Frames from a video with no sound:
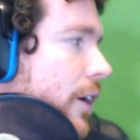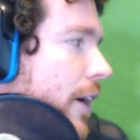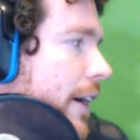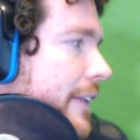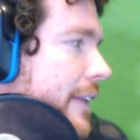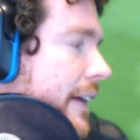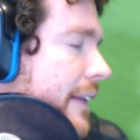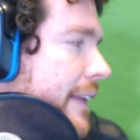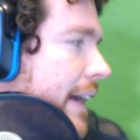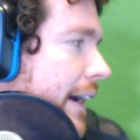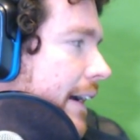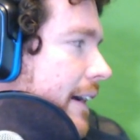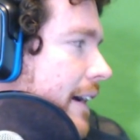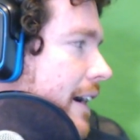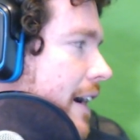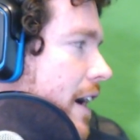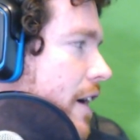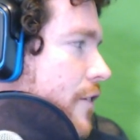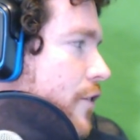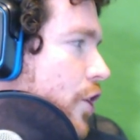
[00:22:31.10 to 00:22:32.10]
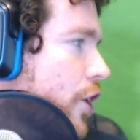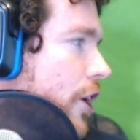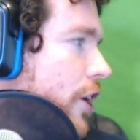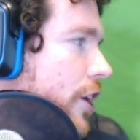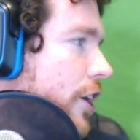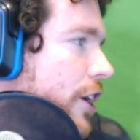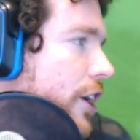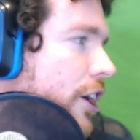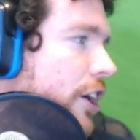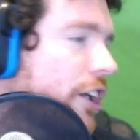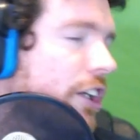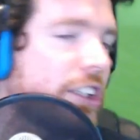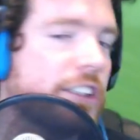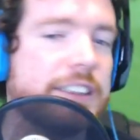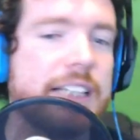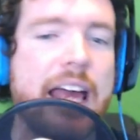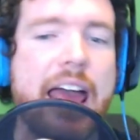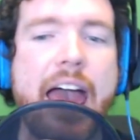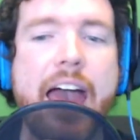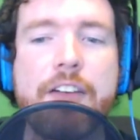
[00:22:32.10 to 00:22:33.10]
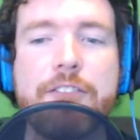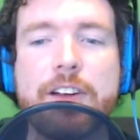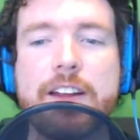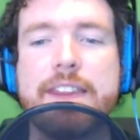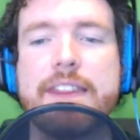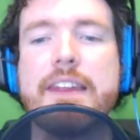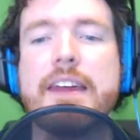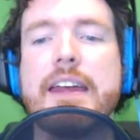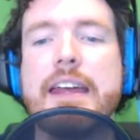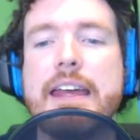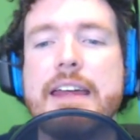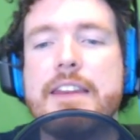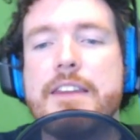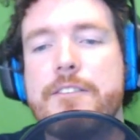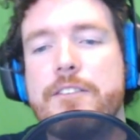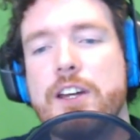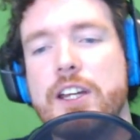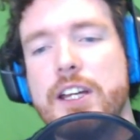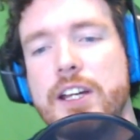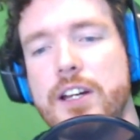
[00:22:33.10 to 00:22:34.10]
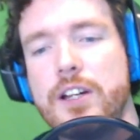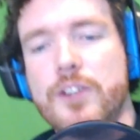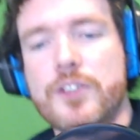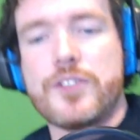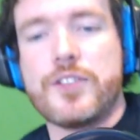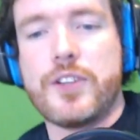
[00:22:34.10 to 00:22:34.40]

So I think that covers everything in the video.